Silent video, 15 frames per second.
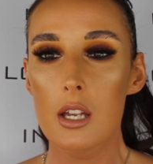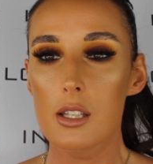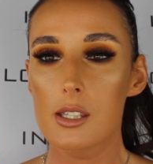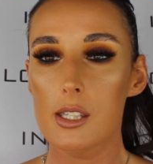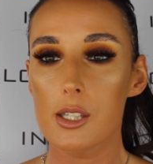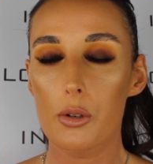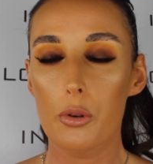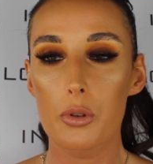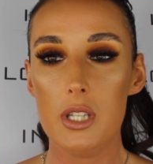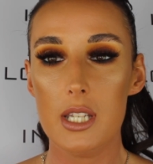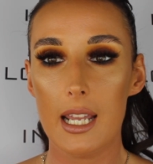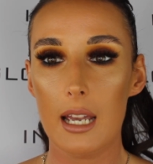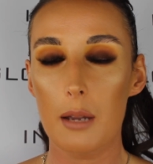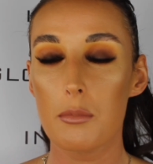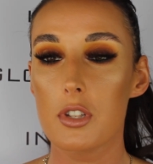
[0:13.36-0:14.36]
So
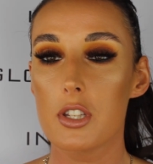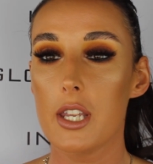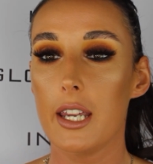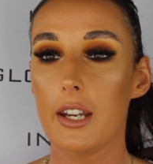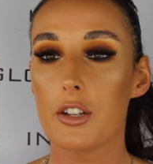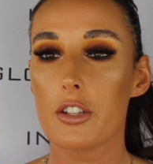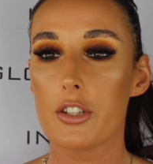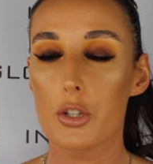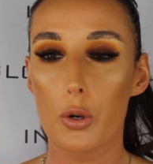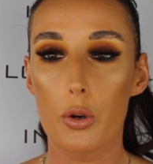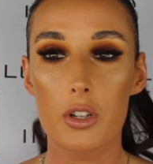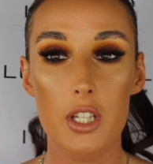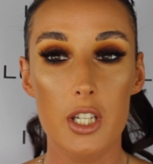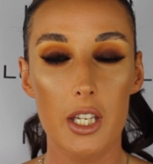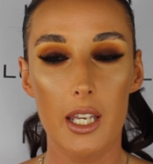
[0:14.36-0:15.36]
today I'm here to
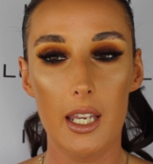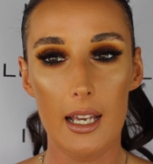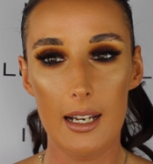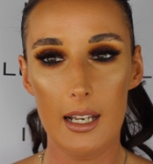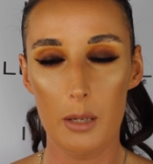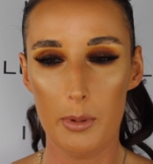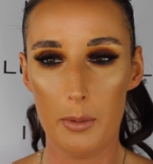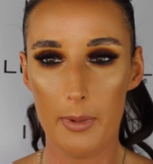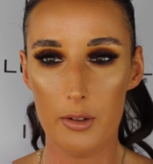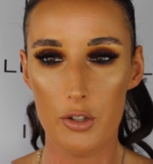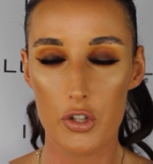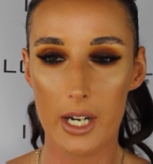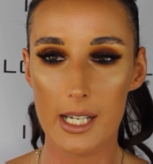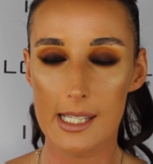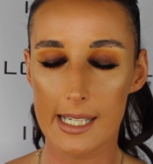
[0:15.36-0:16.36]
talk to you a little bit about
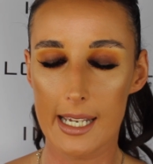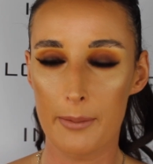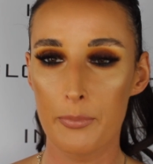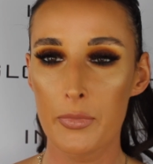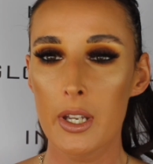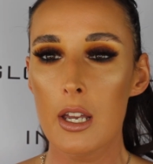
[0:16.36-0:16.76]
dry skin.